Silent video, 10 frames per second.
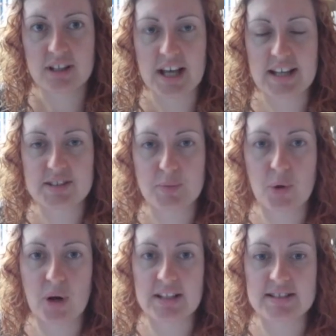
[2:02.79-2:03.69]
that's the
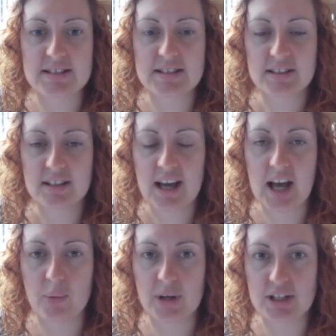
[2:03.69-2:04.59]
point
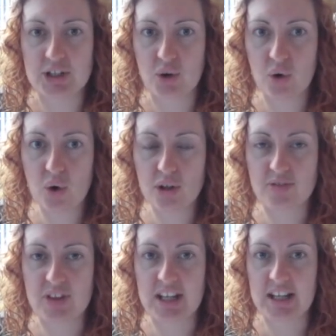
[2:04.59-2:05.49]
at which all of
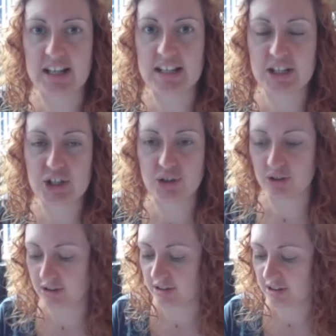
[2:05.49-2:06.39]
the
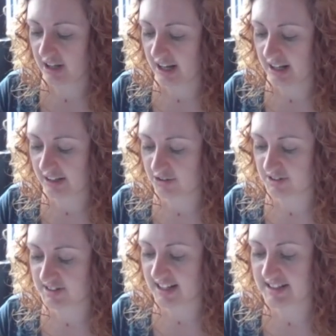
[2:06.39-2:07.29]
initial
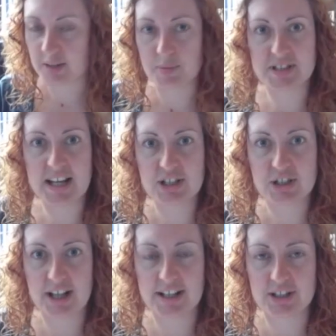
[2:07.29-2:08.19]
electrostatic
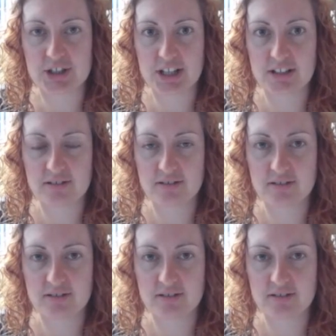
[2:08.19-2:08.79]
potential energy